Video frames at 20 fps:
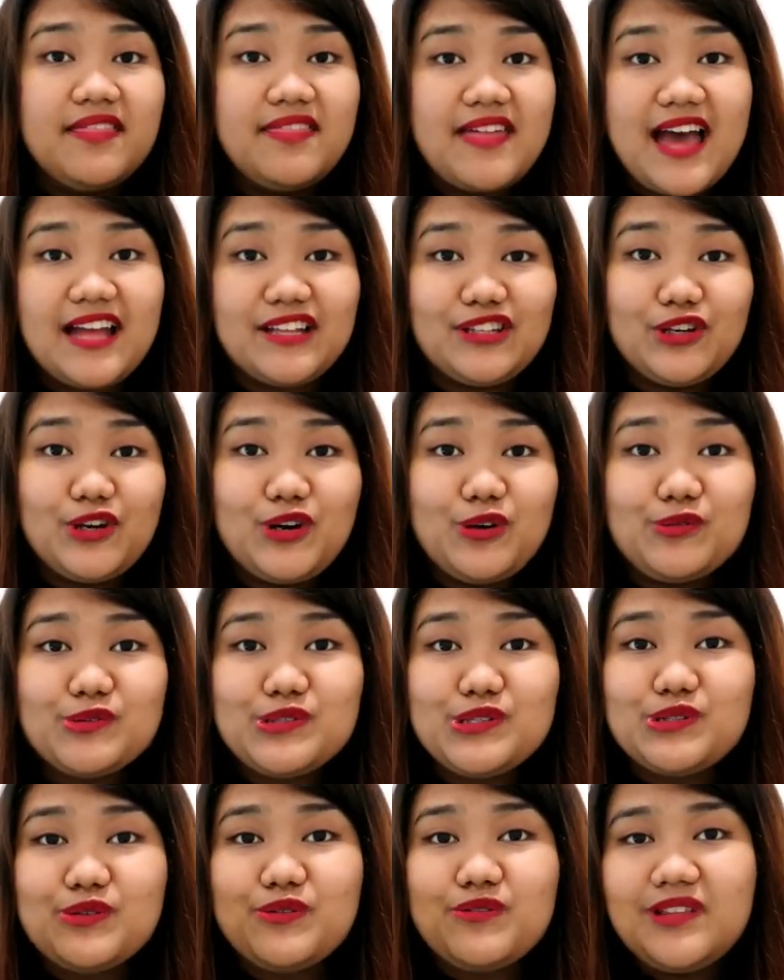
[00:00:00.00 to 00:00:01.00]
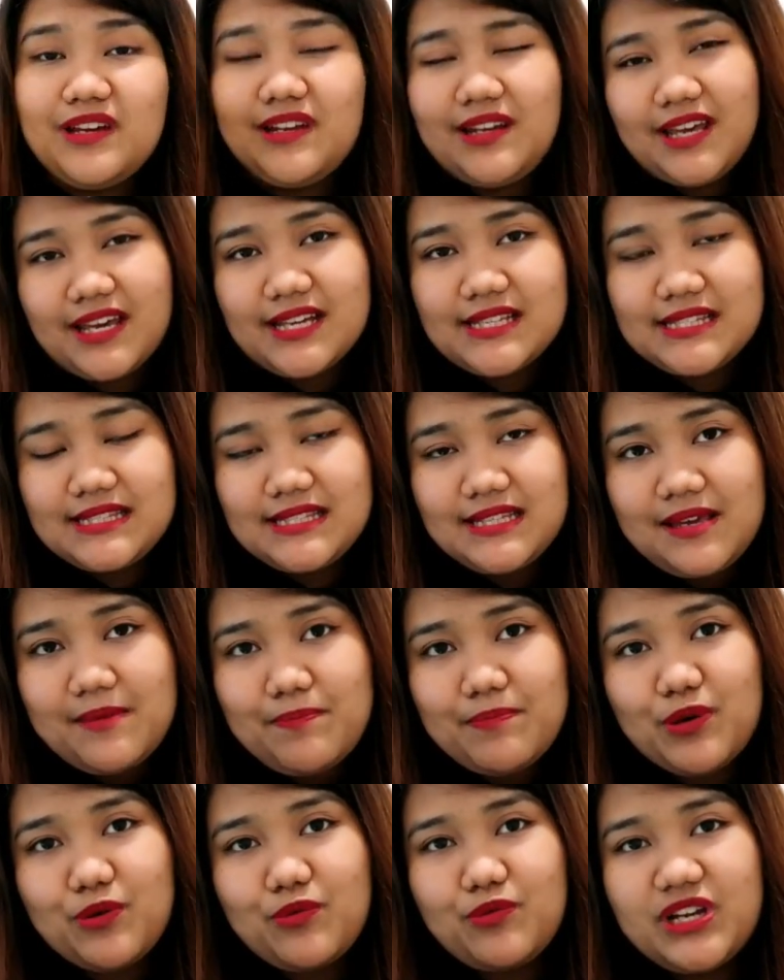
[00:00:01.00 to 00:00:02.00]
That goes to the next
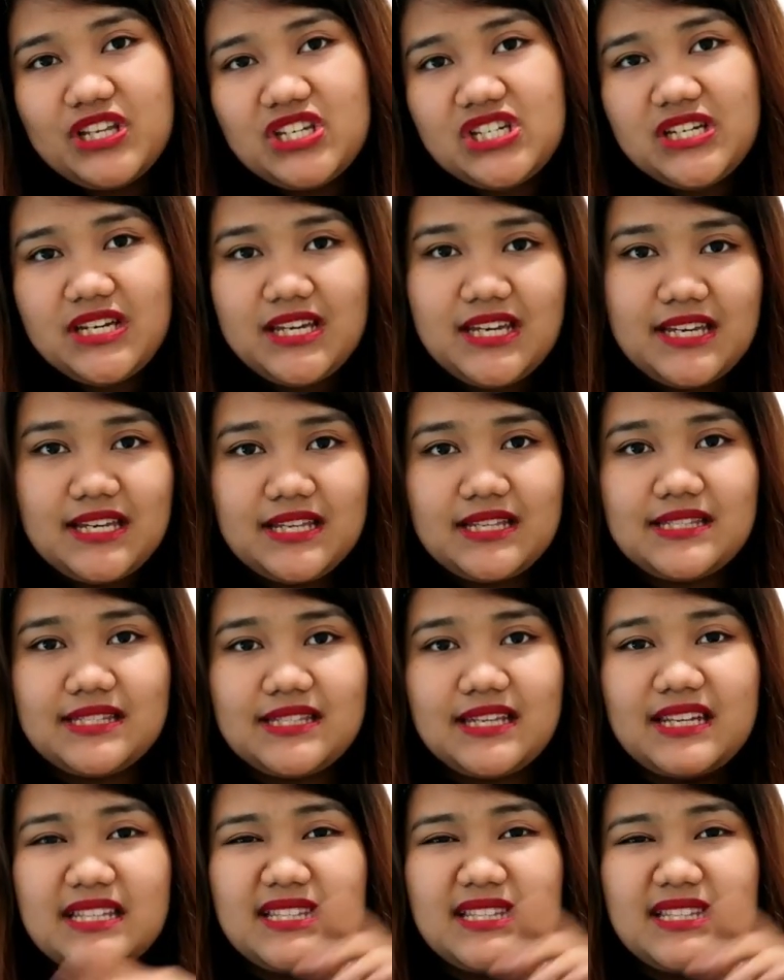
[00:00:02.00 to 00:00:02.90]
tip, which is